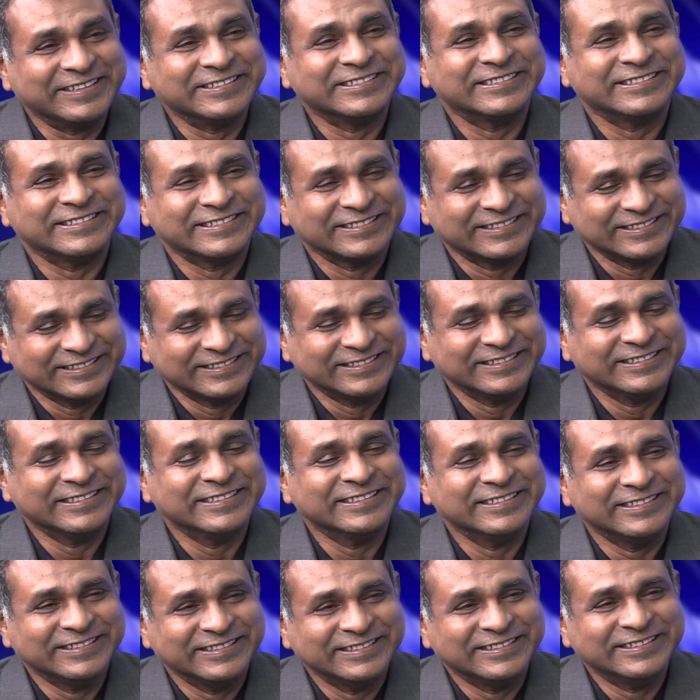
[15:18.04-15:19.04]
that was
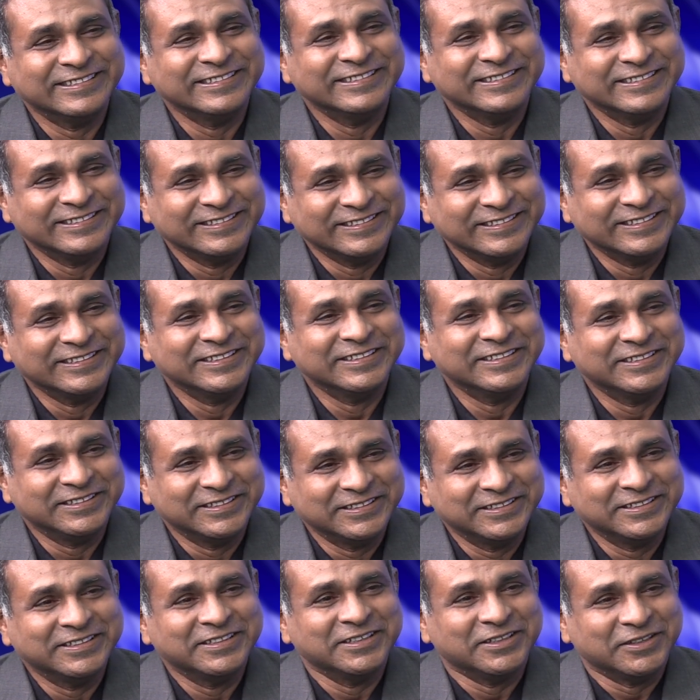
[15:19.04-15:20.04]
the in thing
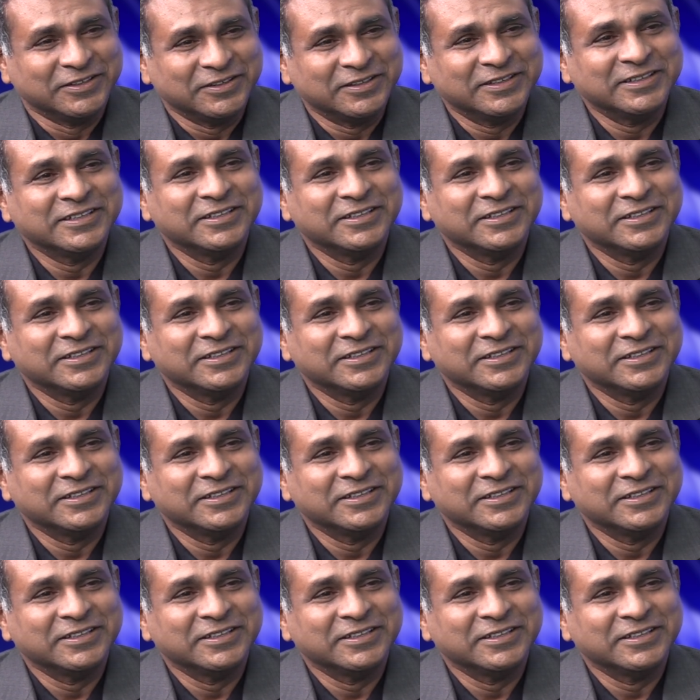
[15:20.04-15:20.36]
for the